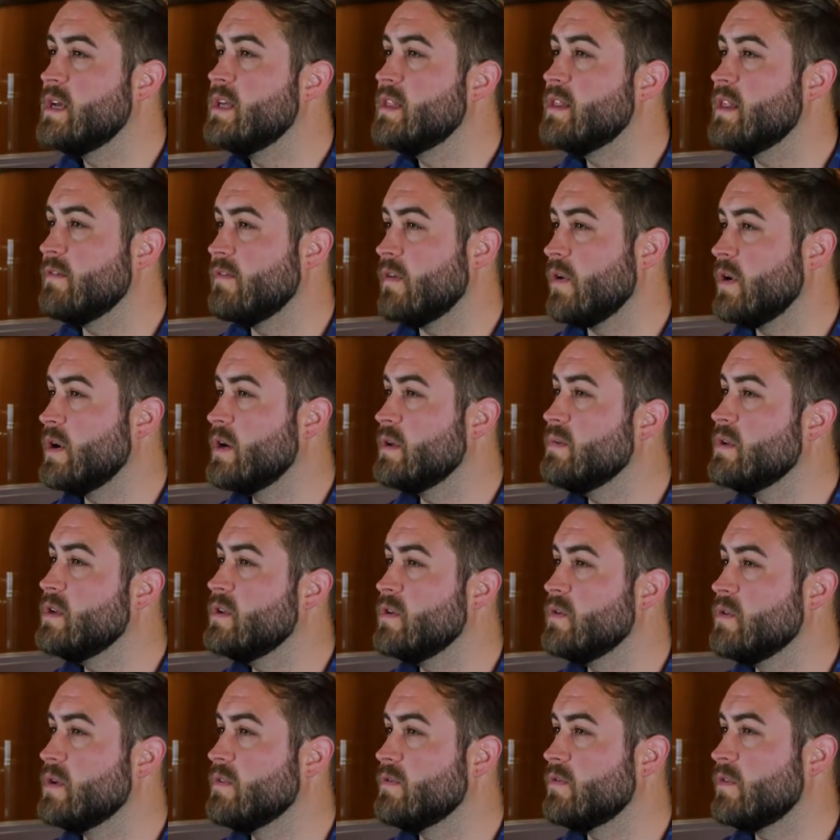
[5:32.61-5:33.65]
they've already been
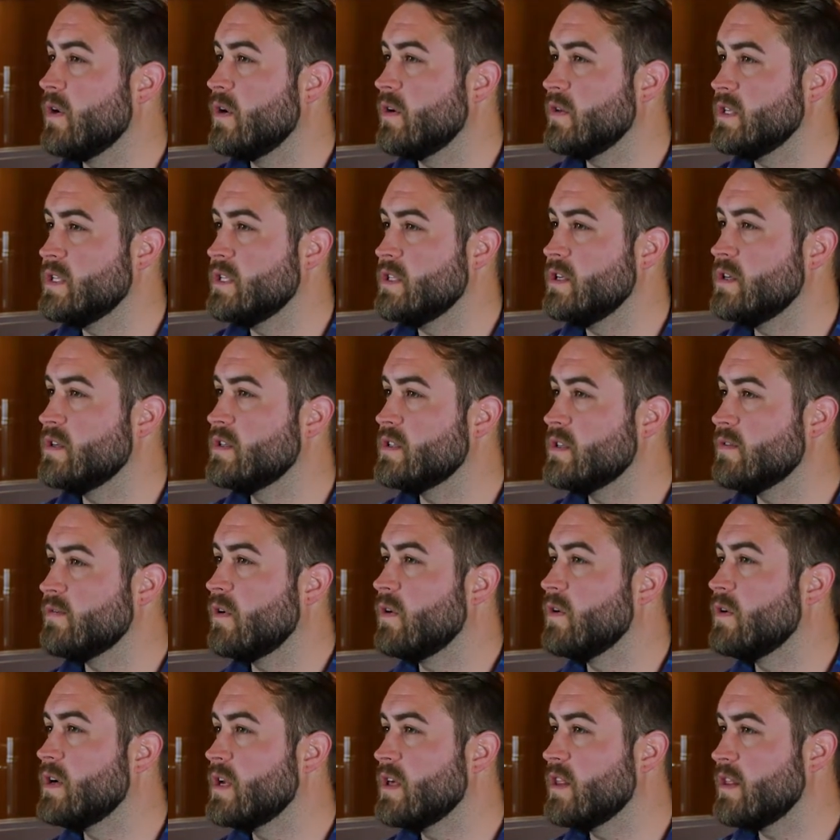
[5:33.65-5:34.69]
doing it for all these years. They've
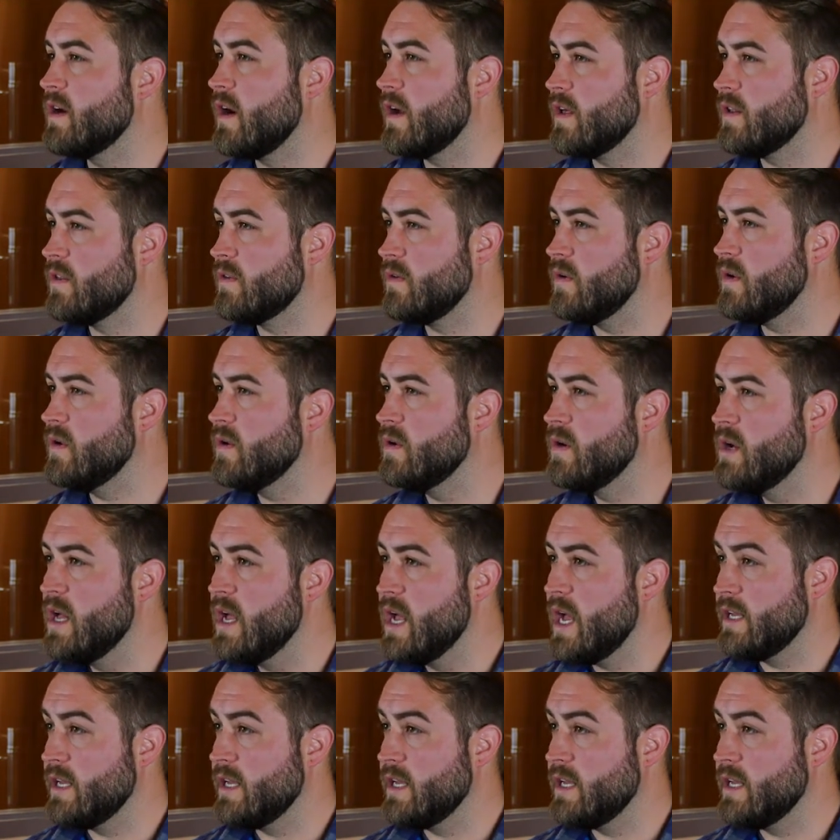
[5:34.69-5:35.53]
already thought it through.